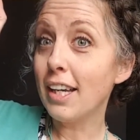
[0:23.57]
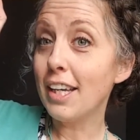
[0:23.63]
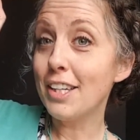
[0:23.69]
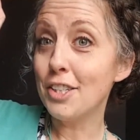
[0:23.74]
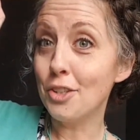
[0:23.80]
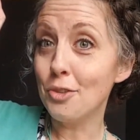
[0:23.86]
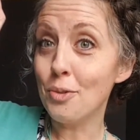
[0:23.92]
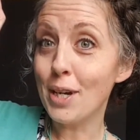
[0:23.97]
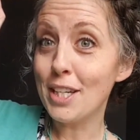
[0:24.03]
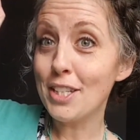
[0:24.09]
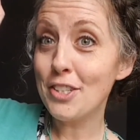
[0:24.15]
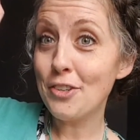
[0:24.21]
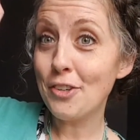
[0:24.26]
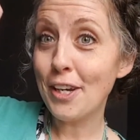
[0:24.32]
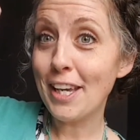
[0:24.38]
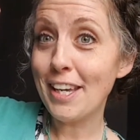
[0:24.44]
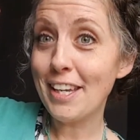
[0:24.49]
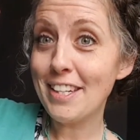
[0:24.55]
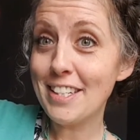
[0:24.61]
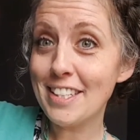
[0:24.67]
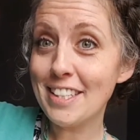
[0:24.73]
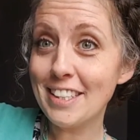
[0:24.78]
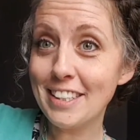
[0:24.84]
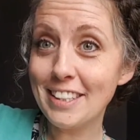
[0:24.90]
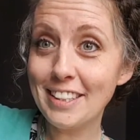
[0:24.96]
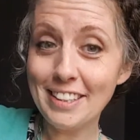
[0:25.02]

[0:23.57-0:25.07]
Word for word: Can you raise your hand?